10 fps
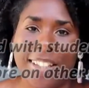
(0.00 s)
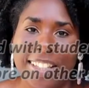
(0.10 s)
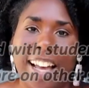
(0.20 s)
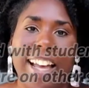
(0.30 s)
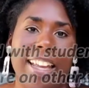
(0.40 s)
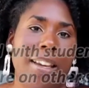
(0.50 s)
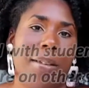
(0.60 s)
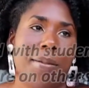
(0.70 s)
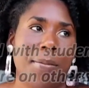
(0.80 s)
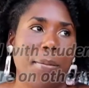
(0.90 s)
outside,
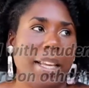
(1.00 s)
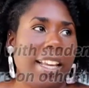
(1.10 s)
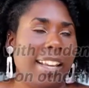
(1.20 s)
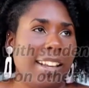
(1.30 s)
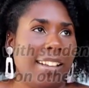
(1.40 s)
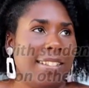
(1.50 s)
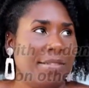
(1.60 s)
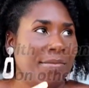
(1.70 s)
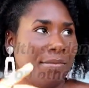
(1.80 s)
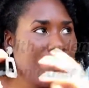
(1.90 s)
being
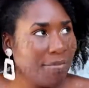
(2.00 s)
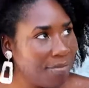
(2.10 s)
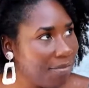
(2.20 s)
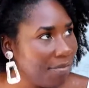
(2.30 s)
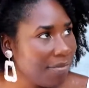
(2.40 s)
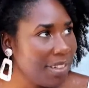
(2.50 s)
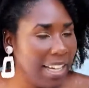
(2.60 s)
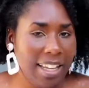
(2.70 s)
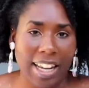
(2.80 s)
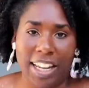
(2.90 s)

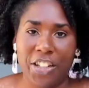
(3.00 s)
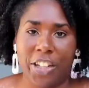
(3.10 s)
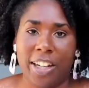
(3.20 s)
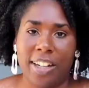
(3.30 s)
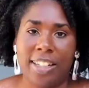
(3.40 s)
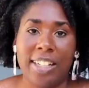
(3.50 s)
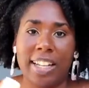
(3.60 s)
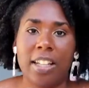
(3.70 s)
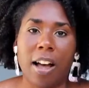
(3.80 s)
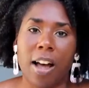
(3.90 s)
in nature
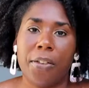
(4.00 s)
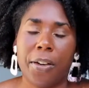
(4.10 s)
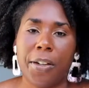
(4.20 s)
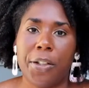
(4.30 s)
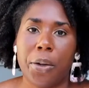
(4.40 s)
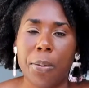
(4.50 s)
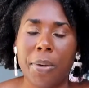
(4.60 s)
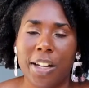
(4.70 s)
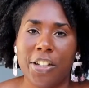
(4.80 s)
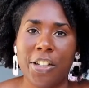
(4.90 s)
does offer so
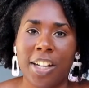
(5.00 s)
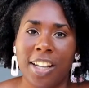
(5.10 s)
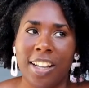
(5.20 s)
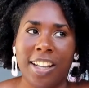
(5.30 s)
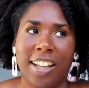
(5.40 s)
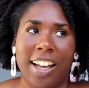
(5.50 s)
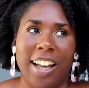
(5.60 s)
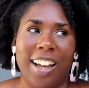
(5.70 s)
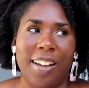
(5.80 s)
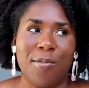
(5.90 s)
much
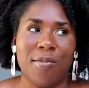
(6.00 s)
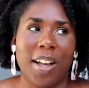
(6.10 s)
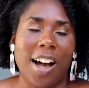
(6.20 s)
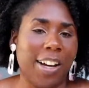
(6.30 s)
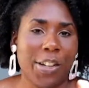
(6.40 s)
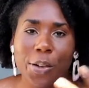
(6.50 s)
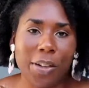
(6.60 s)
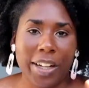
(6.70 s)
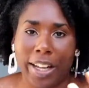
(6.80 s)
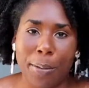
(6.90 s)

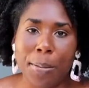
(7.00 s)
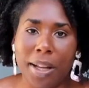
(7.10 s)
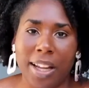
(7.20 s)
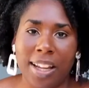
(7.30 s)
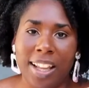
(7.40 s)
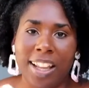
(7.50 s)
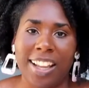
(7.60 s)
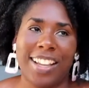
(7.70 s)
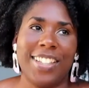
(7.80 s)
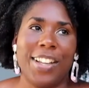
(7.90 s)
auditory input.
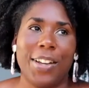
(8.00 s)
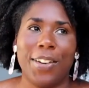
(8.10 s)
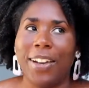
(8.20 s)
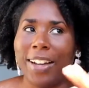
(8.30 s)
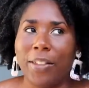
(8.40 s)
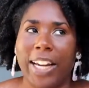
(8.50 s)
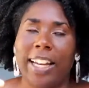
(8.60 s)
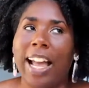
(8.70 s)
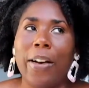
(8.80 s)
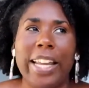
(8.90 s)
So
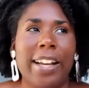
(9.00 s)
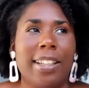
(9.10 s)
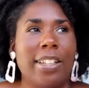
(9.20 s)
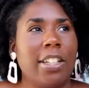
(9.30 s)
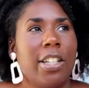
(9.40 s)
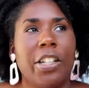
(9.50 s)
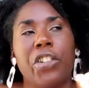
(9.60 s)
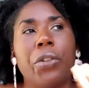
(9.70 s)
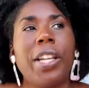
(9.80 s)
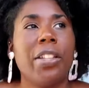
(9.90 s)
right now I hear the
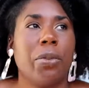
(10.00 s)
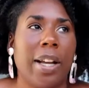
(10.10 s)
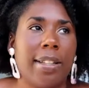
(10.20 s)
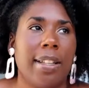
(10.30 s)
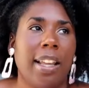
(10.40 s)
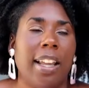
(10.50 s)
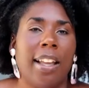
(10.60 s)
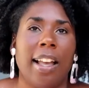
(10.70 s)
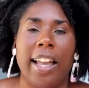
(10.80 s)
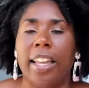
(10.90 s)
trees
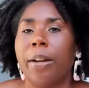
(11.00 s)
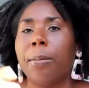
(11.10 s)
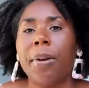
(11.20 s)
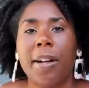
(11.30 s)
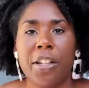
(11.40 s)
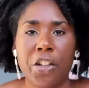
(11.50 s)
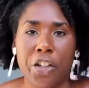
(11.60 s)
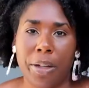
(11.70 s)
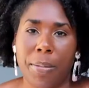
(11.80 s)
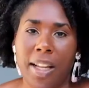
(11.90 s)
rustling, I hear birds
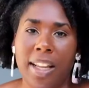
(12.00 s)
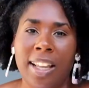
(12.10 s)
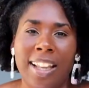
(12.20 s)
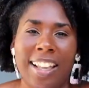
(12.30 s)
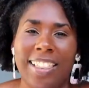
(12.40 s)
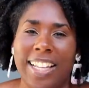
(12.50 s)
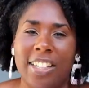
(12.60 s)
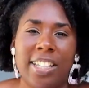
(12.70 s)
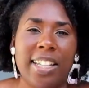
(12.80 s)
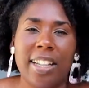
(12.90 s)
chirping.
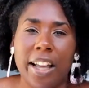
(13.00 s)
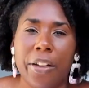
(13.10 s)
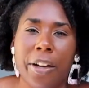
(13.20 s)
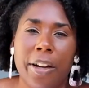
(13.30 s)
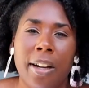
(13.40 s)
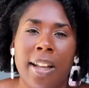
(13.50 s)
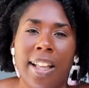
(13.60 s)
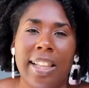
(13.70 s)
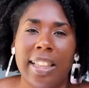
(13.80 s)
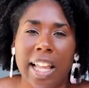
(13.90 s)
That's just another
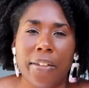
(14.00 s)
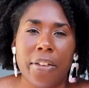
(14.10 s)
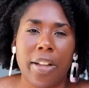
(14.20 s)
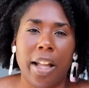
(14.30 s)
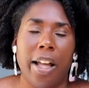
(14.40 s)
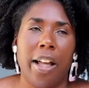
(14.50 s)
level